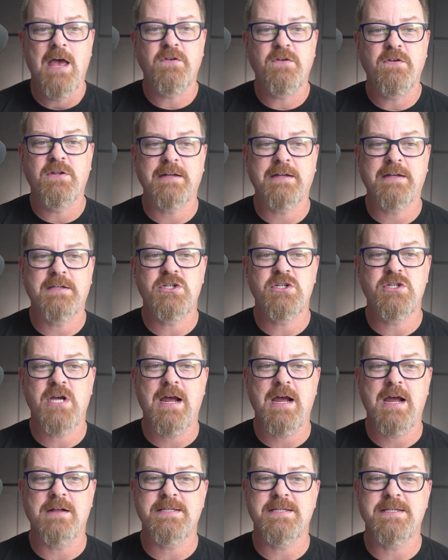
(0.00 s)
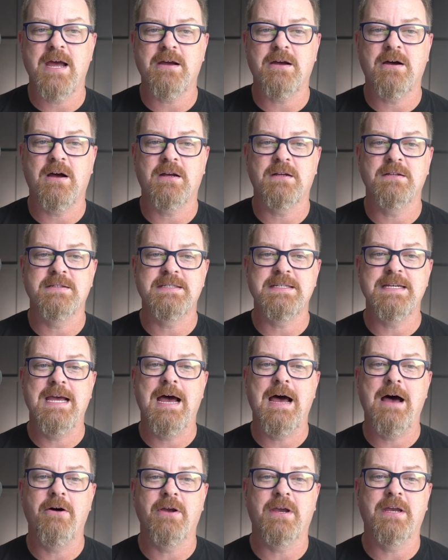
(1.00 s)
If you'd like to check out StackHawk and see
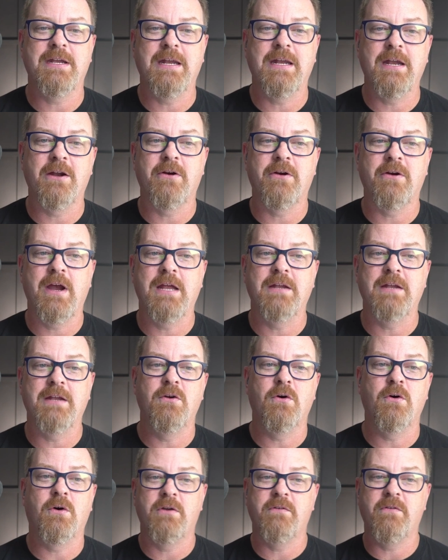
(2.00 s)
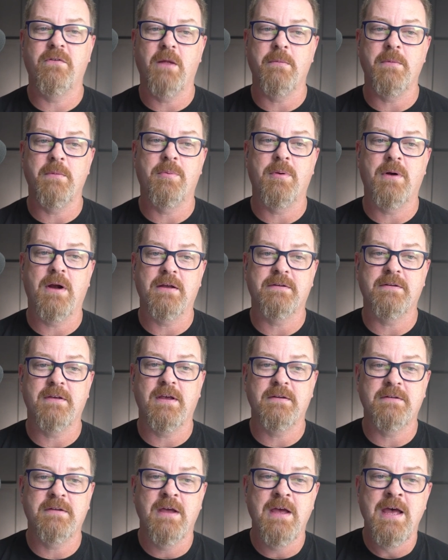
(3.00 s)
how it can integrate into your development
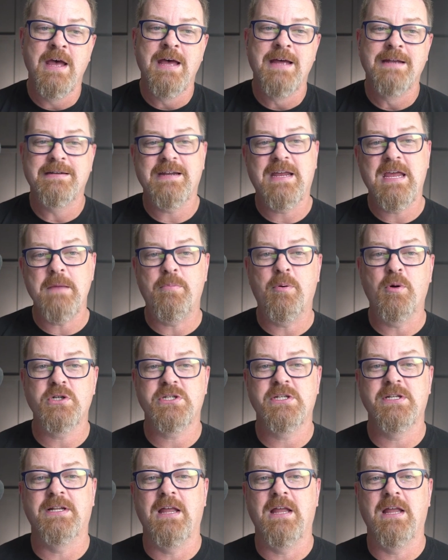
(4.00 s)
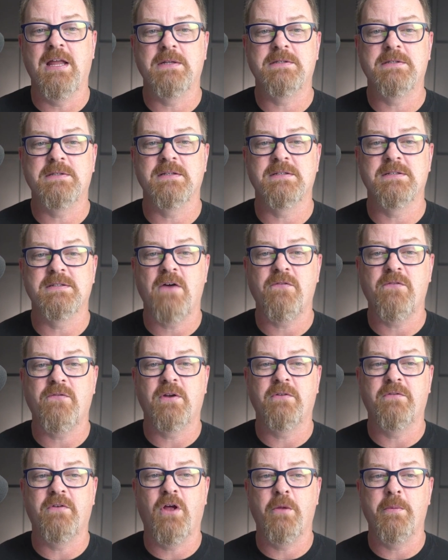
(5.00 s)
process to keep pushing the limits on
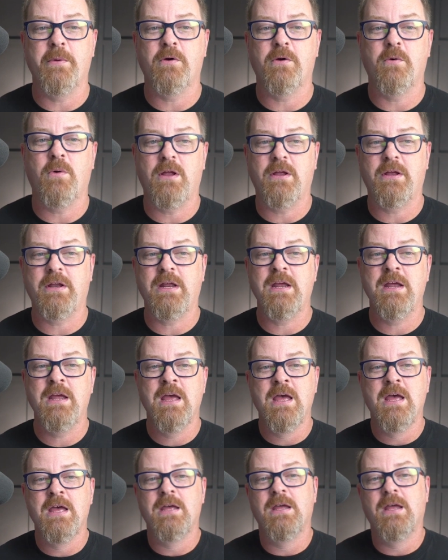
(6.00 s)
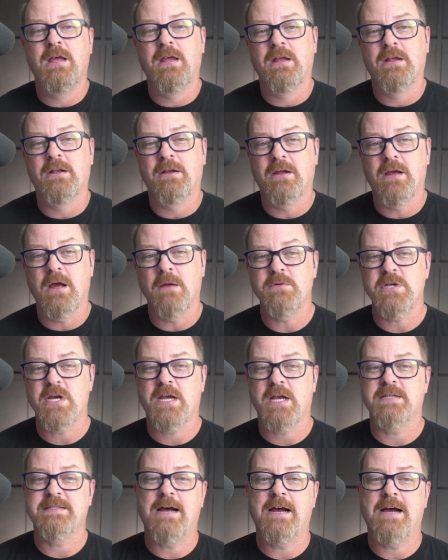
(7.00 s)
software development quality, come
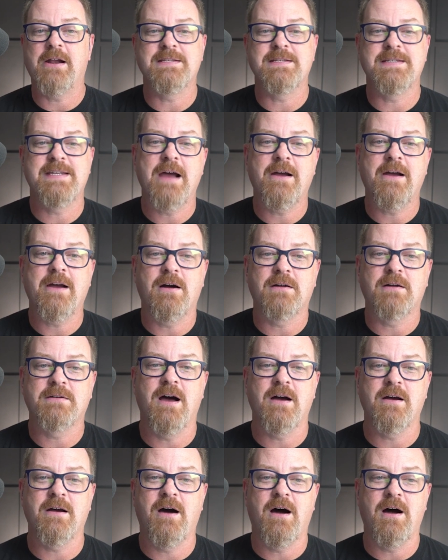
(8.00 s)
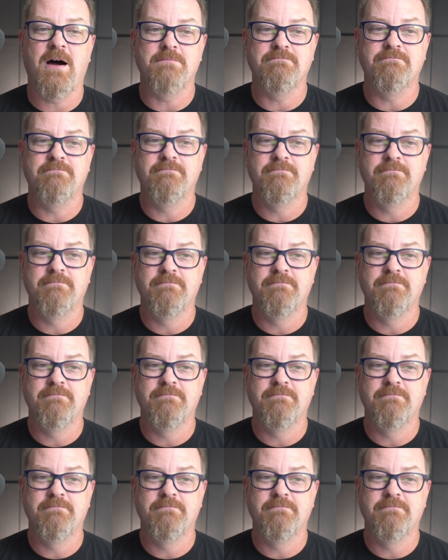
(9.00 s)
check us out at StackHawk.com.